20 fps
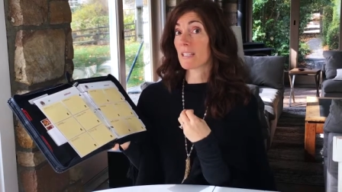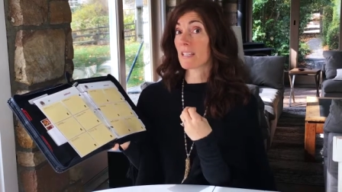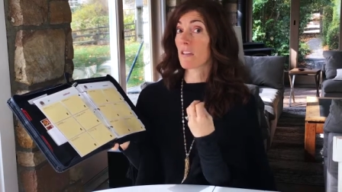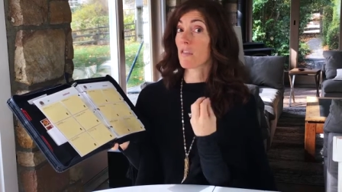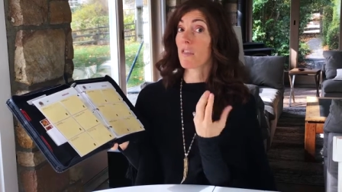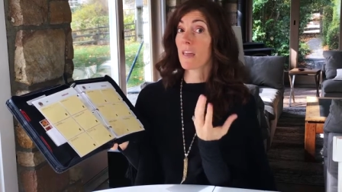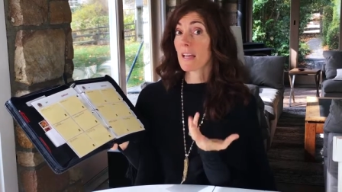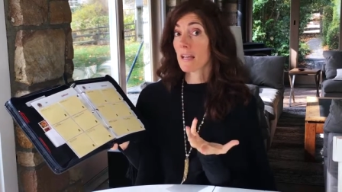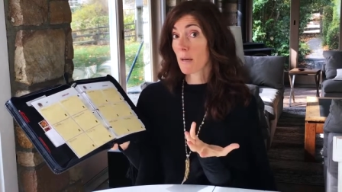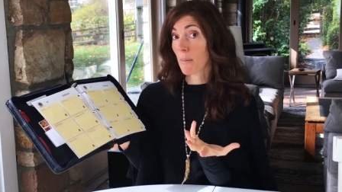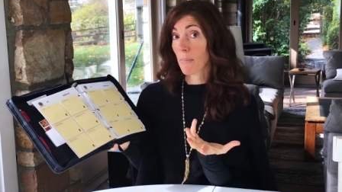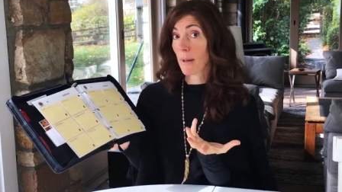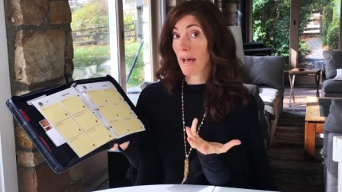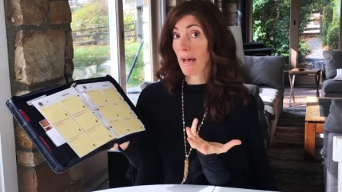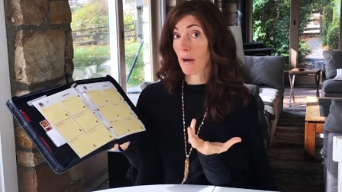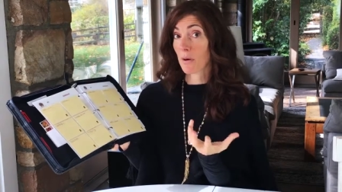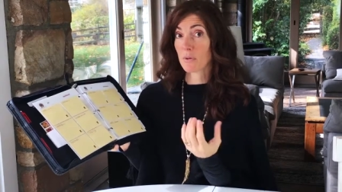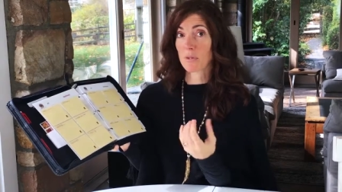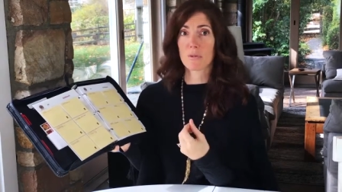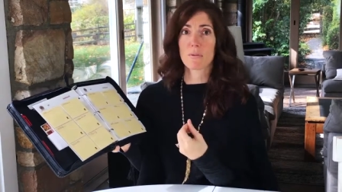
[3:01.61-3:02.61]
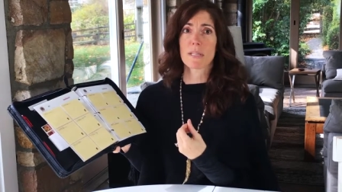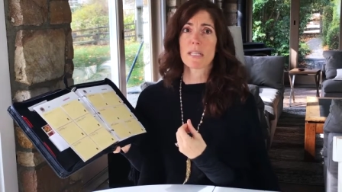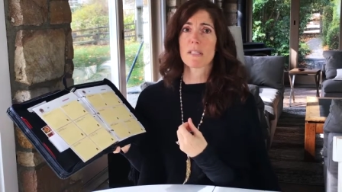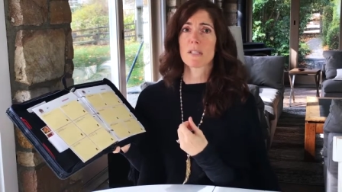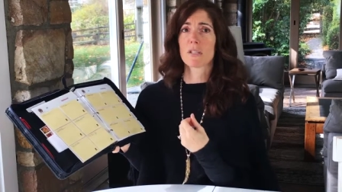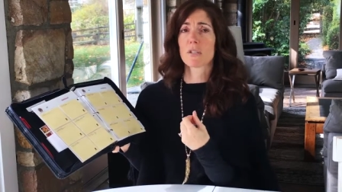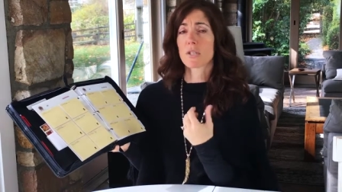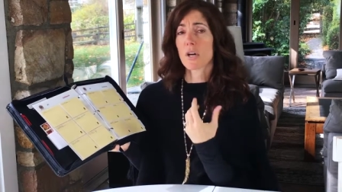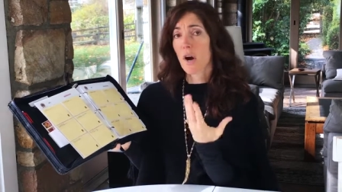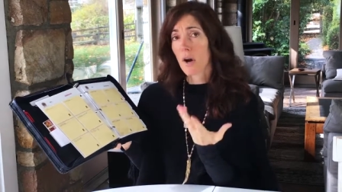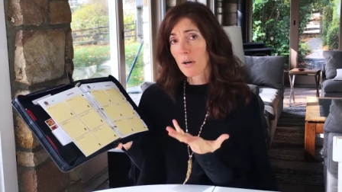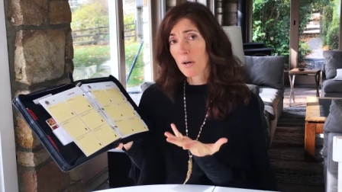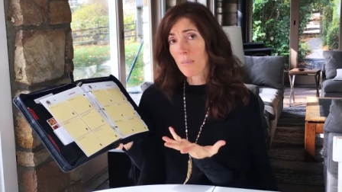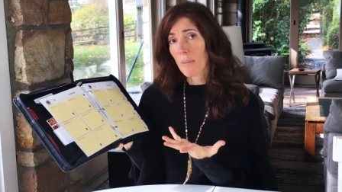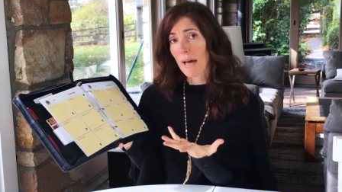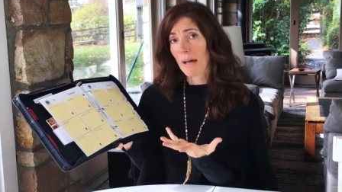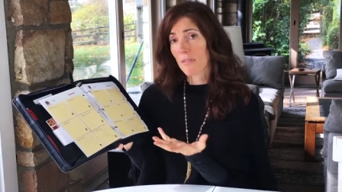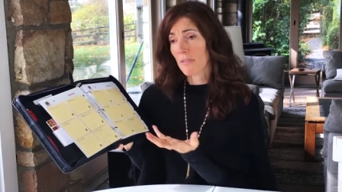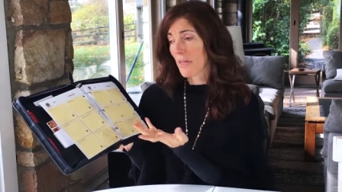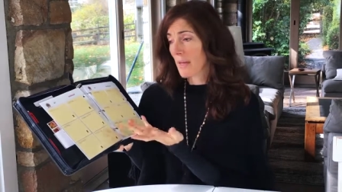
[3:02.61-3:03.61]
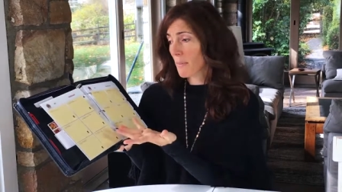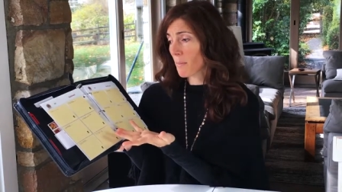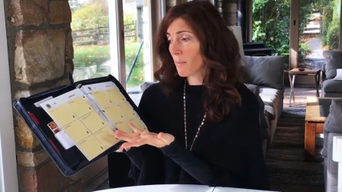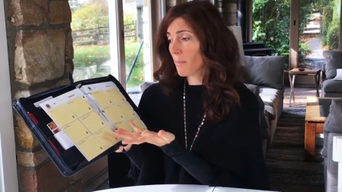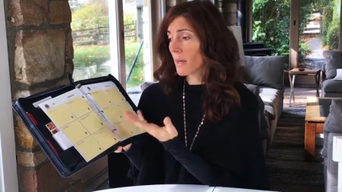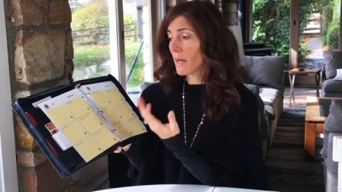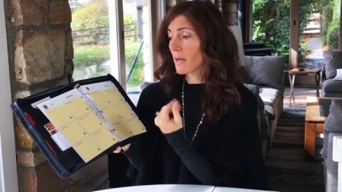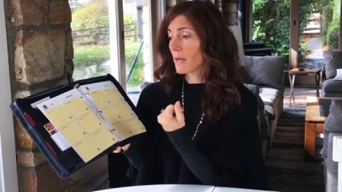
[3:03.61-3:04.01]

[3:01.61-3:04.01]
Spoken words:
to think about, you need to talk about them